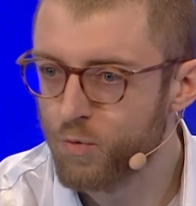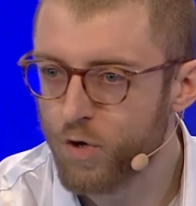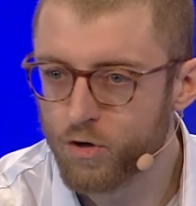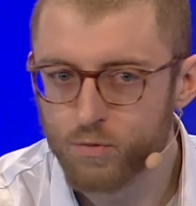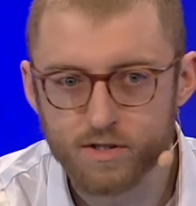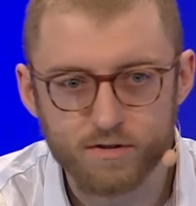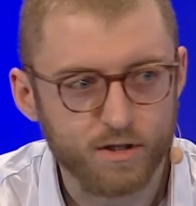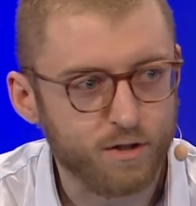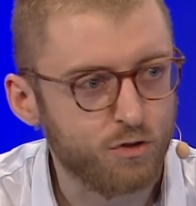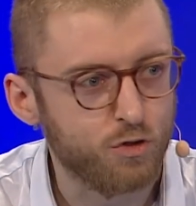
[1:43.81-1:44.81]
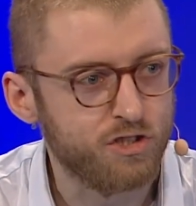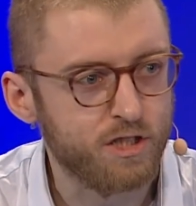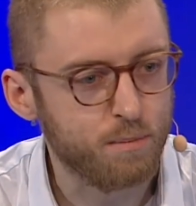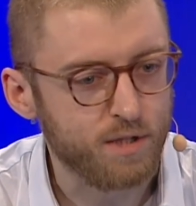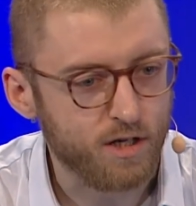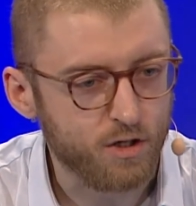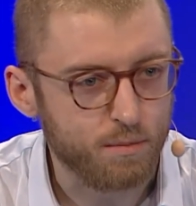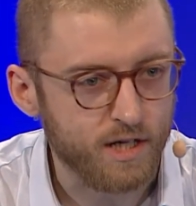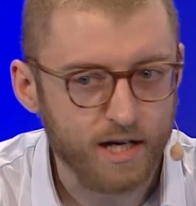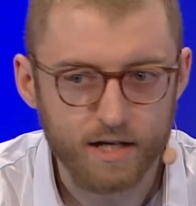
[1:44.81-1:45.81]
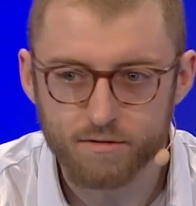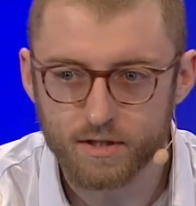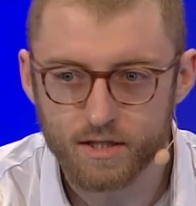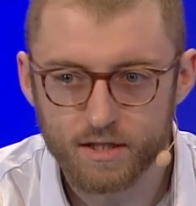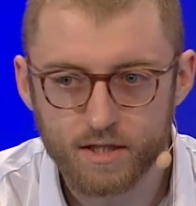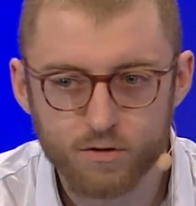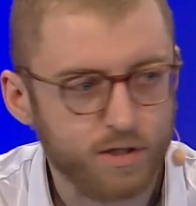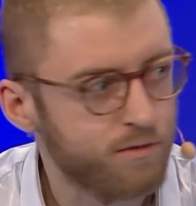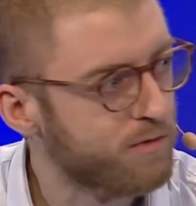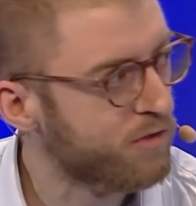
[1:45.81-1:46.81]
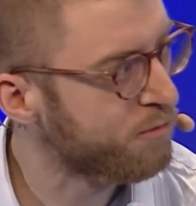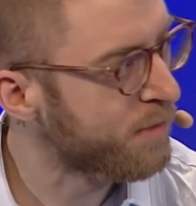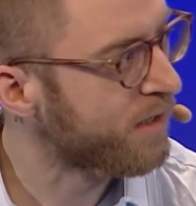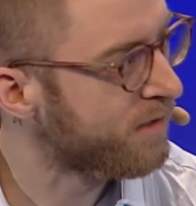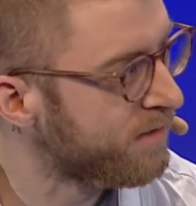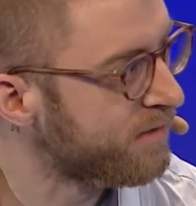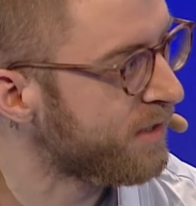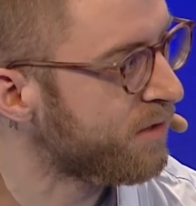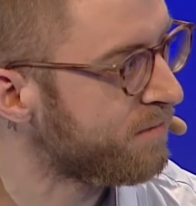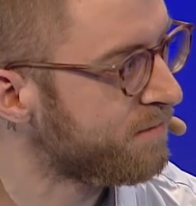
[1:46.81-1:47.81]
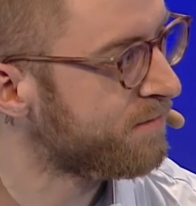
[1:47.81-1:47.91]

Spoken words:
work with new GDPR coming live 25th of May. Thank you.